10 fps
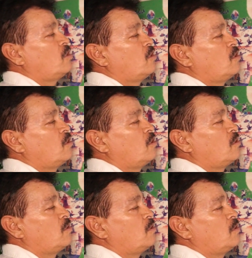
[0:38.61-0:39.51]

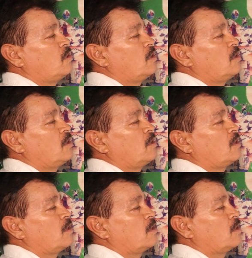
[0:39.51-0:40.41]

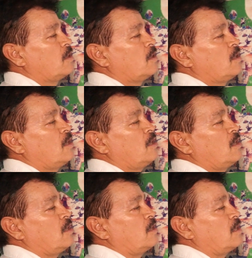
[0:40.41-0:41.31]

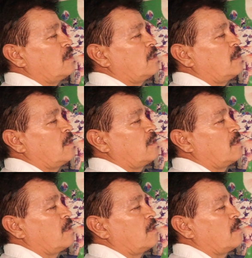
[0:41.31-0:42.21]

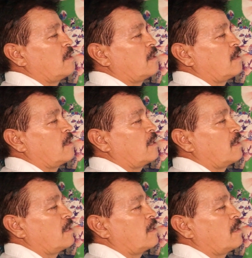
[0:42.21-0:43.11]

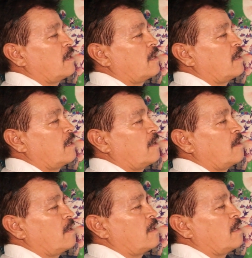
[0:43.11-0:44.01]

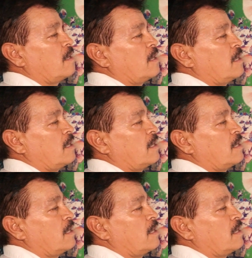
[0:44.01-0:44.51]
No one is speaking in this clip.